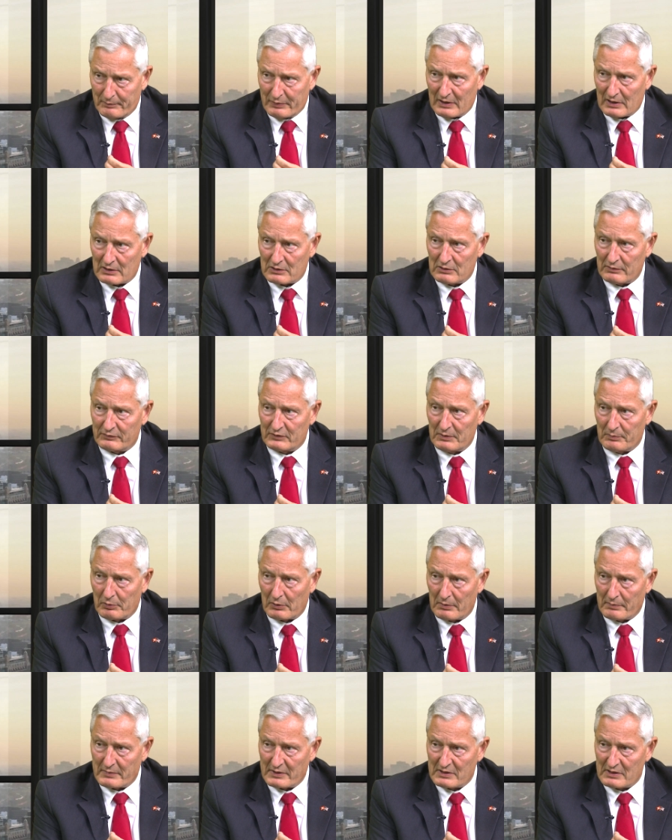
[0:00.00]
part of
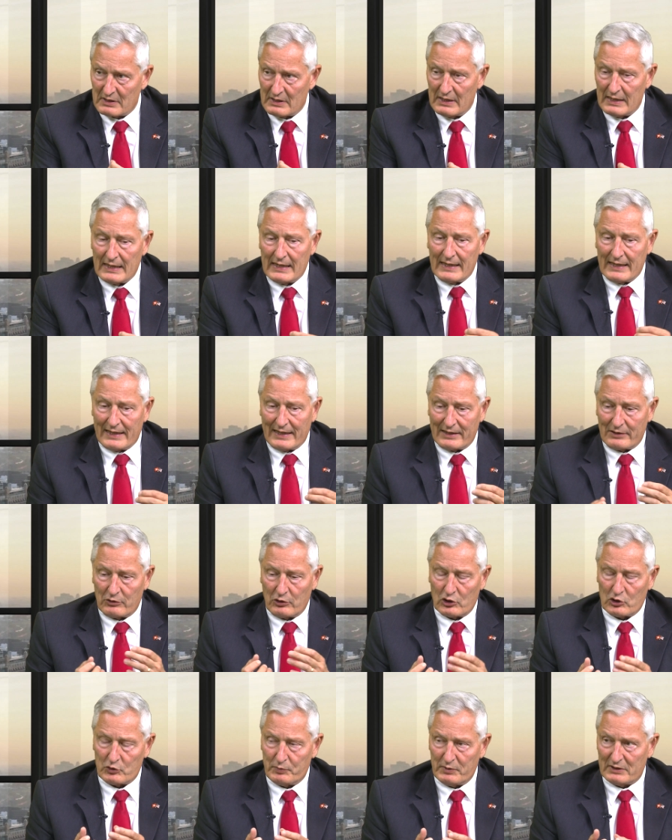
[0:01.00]
diplomacy. And
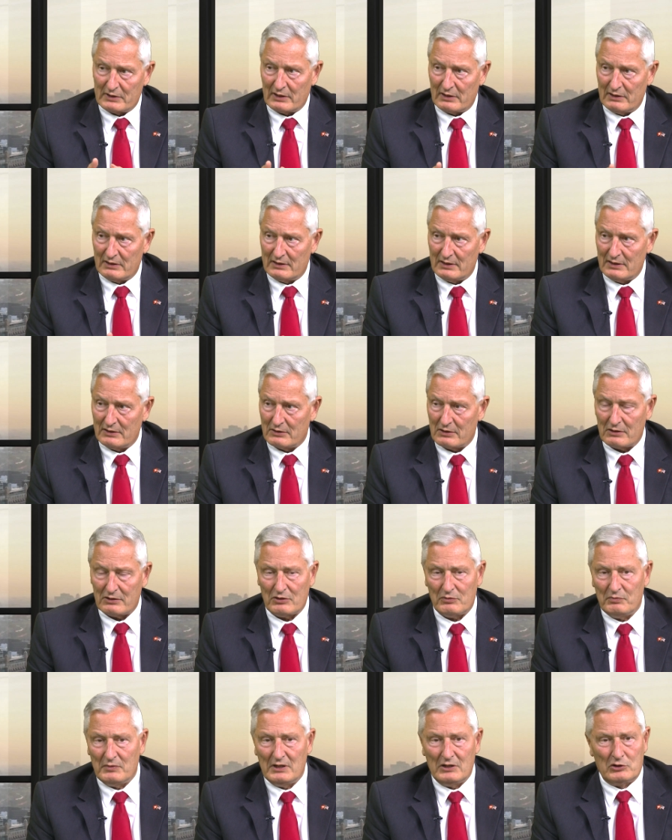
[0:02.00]
hospitality
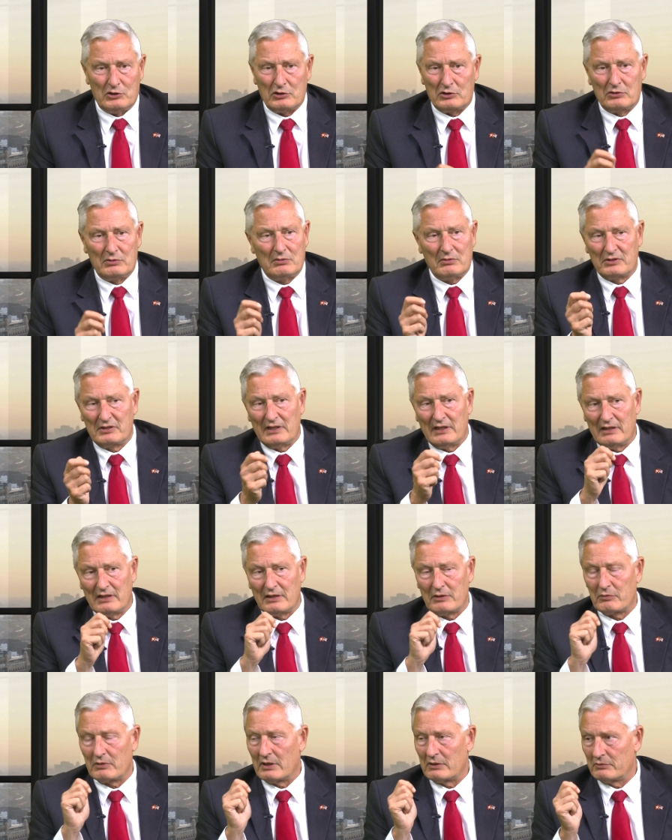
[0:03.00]
doesn't mean just
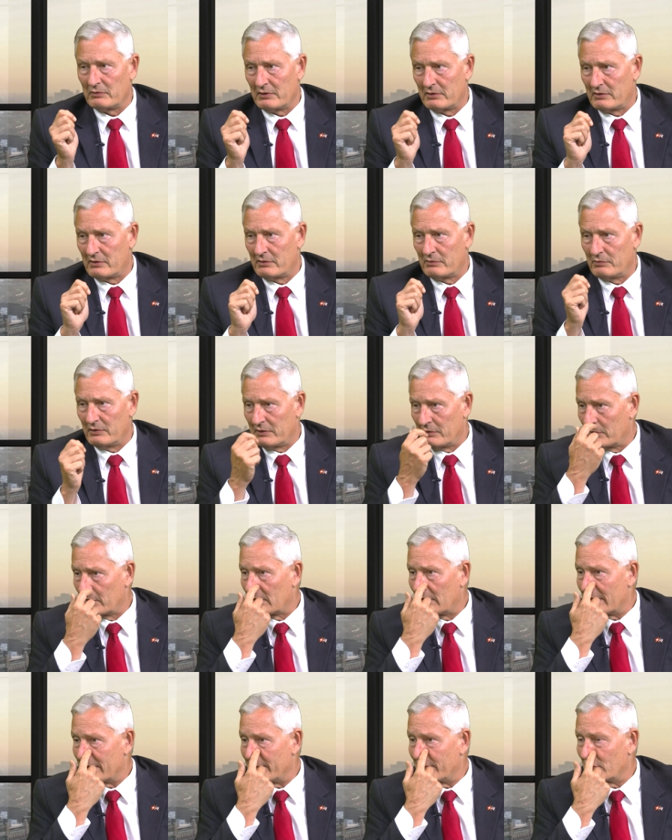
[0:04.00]
standing around with a
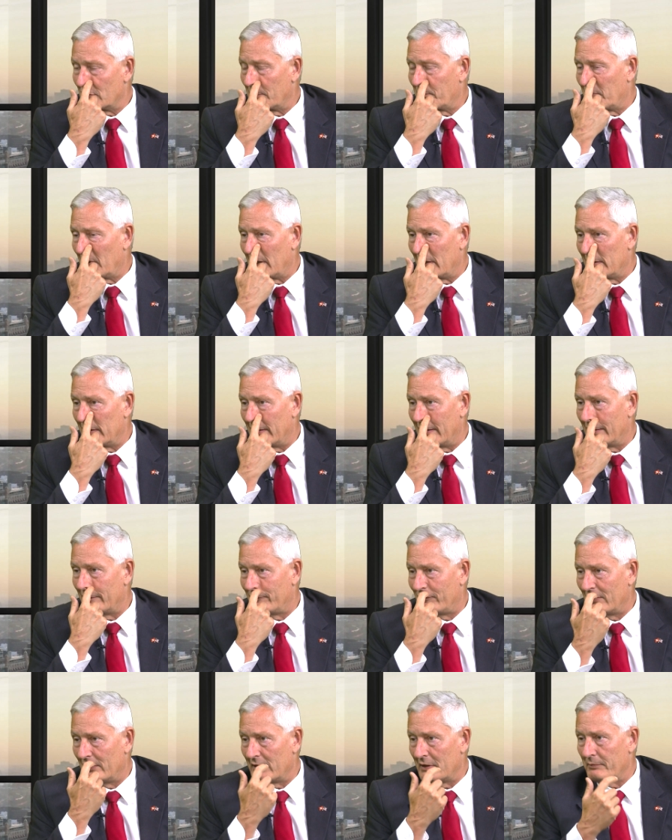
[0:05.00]
glass of champagne and
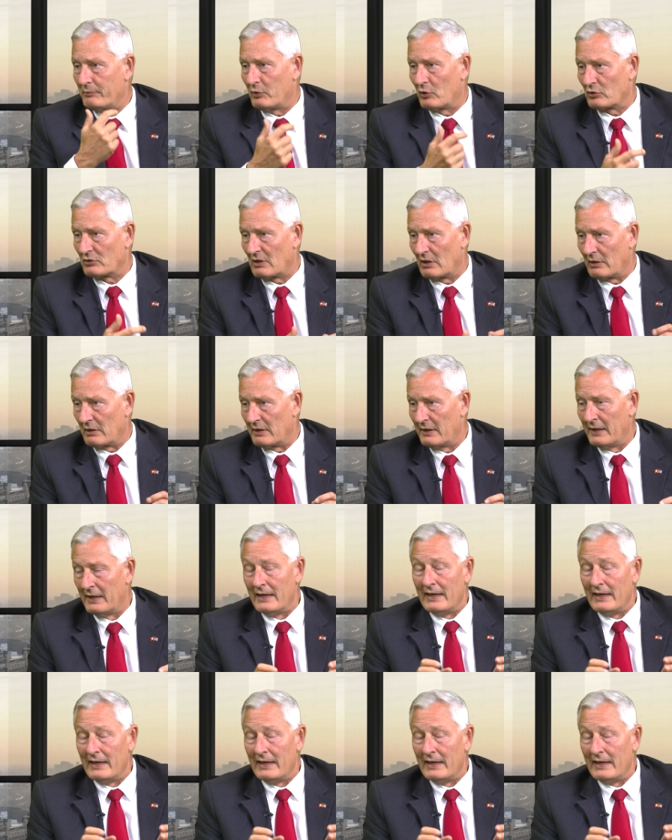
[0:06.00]
feeling important.